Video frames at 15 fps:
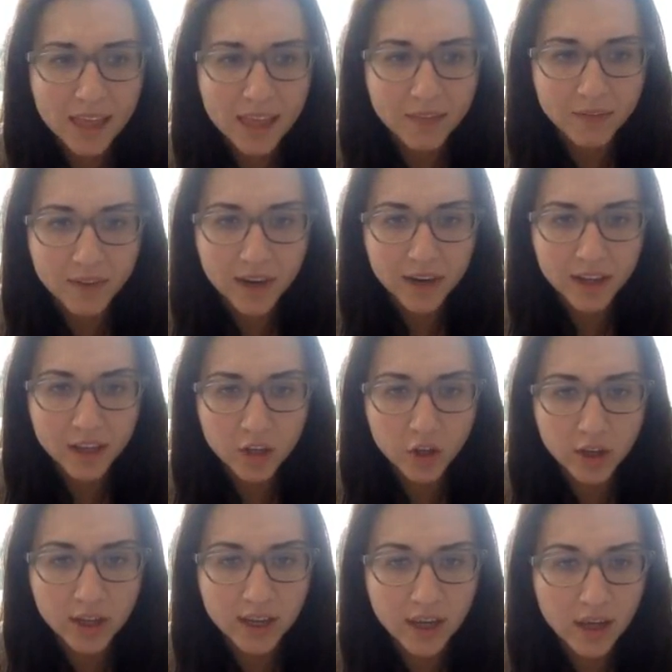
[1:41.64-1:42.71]
very
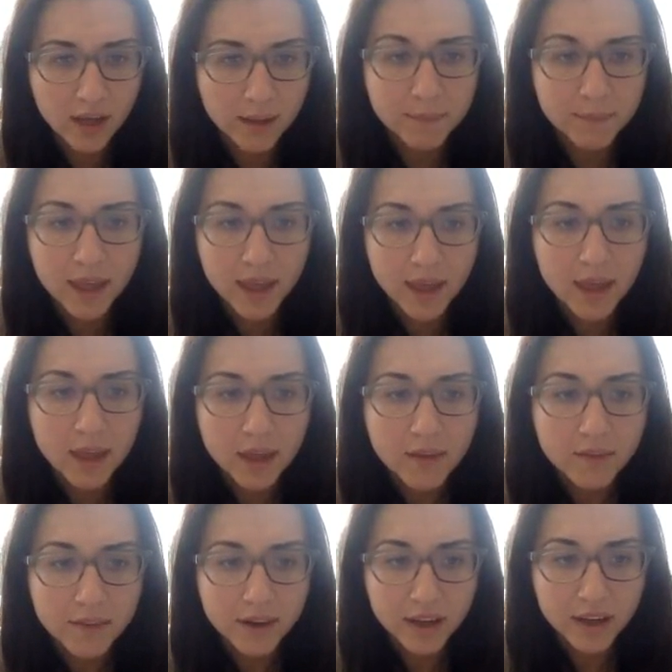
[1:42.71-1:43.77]
good
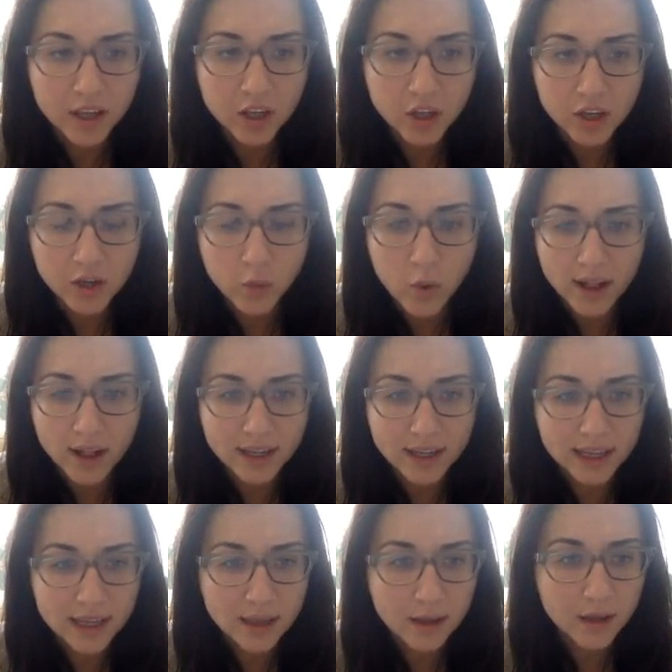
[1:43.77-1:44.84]

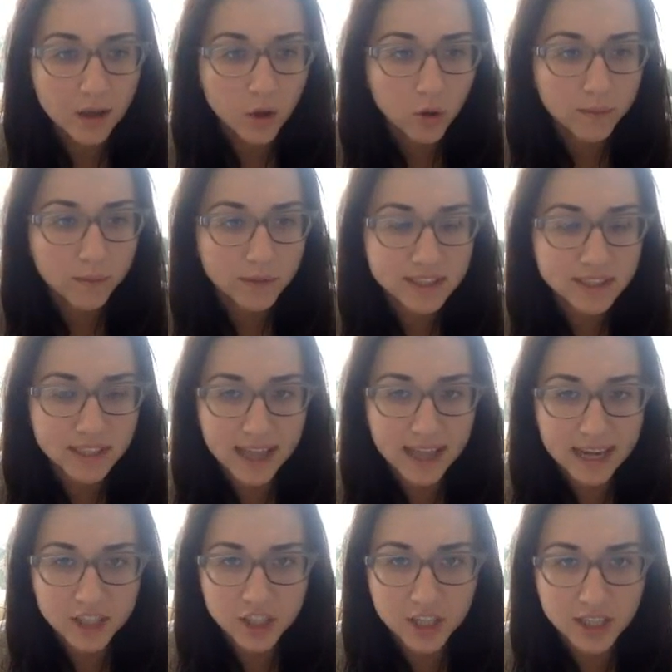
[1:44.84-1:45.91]
quality
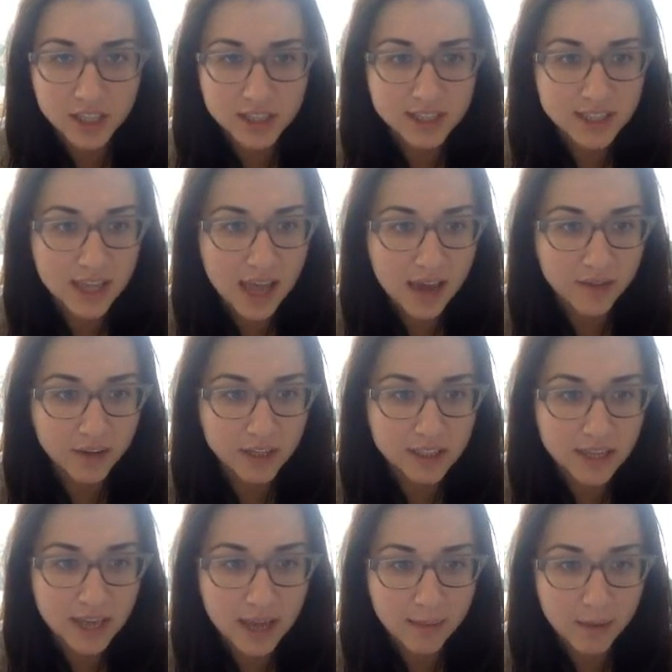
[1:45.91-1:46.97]
selections every
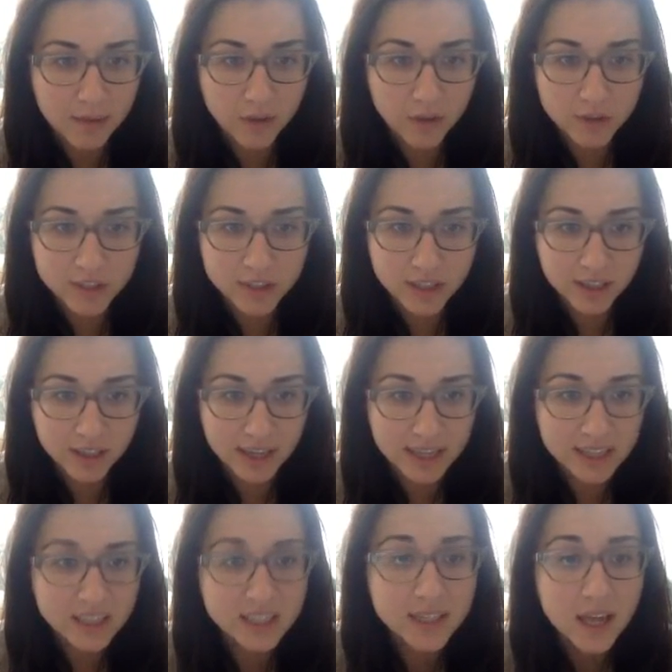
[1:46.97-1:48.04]
time I've used their
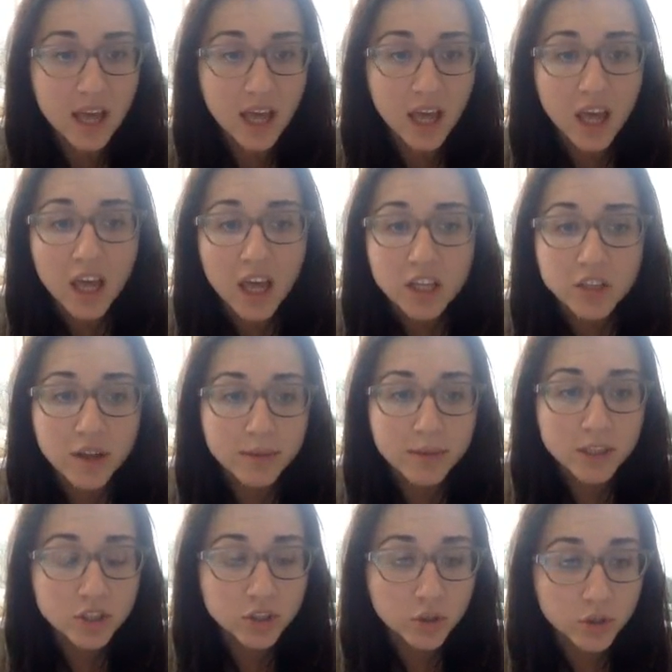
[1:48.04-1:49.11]
lists. So I'm
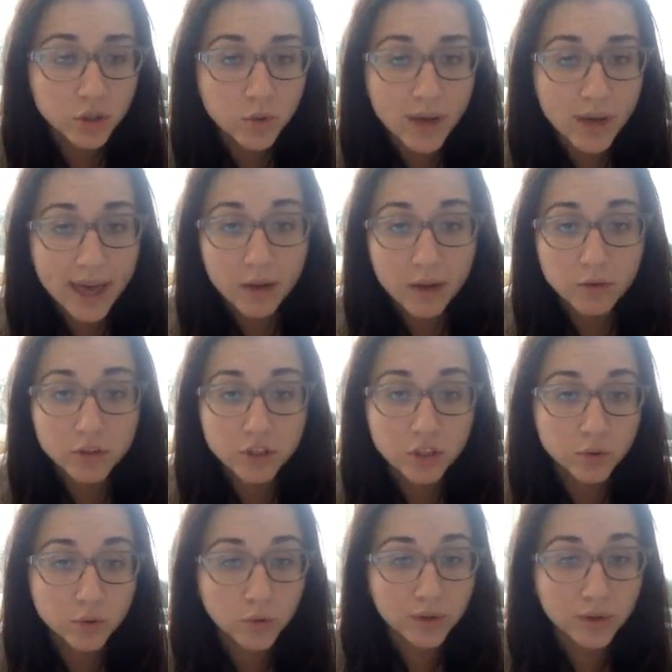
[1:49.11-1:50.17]
going to show you how
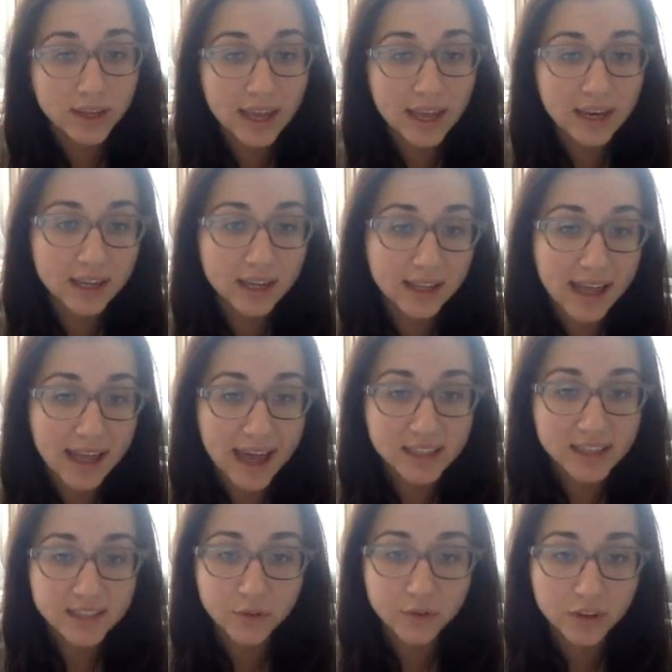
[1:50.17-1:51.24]
to create a
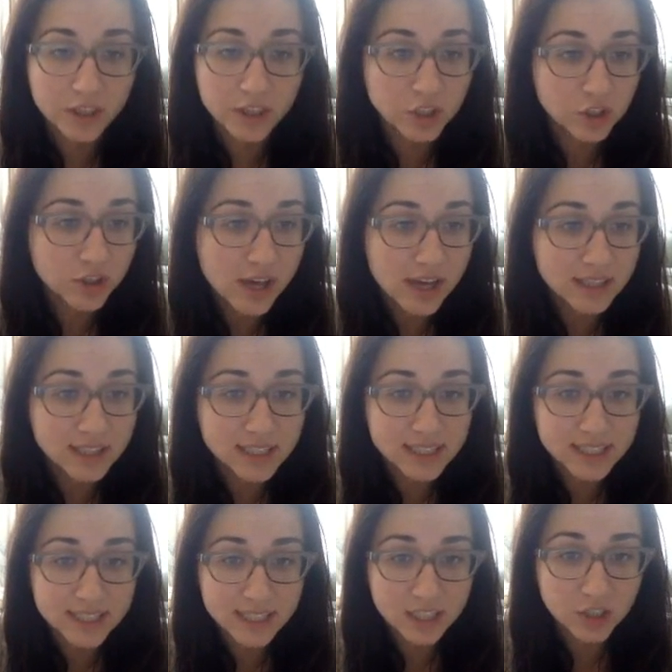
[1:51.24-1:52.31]
class for the
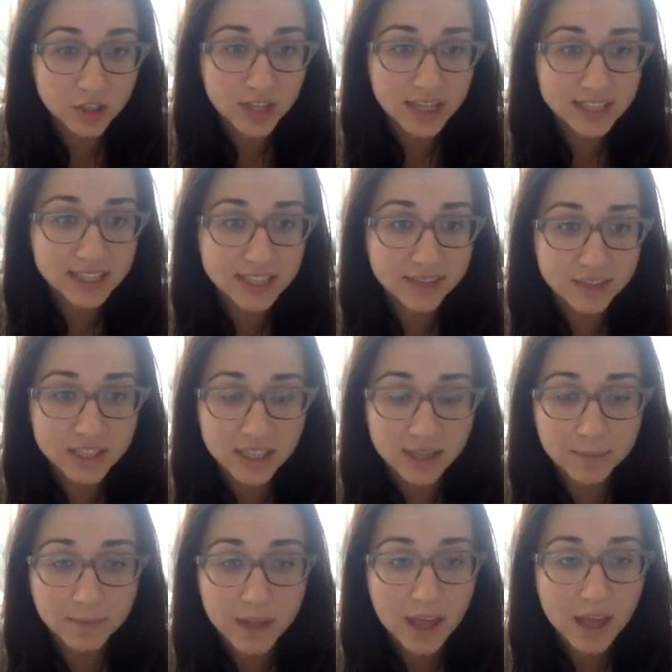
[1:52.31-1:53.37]

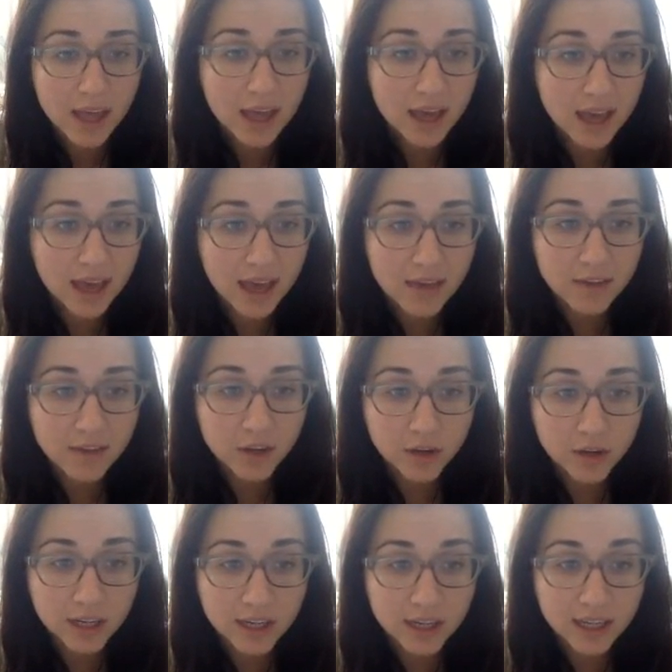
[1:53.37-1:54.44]
2016-2017. I haven't
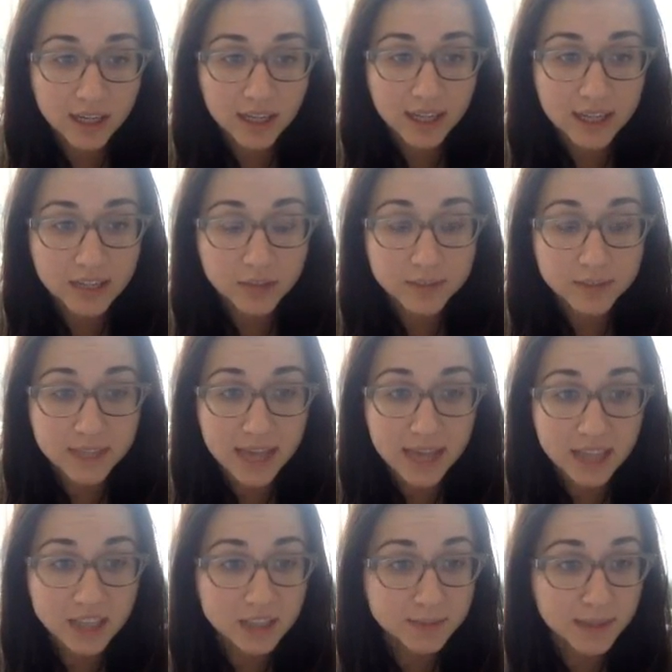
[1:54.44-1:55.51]
created any classrooms
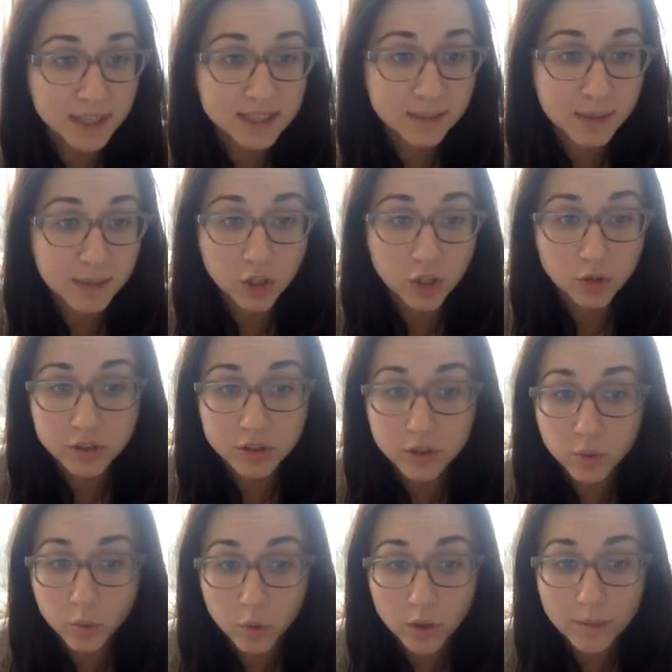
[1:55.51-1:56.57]
yet just because I'm at a new
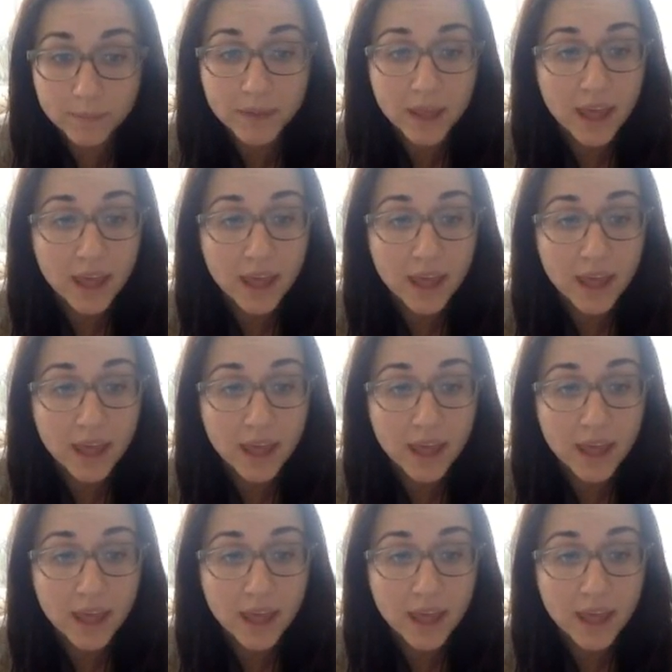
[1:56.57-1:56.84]
school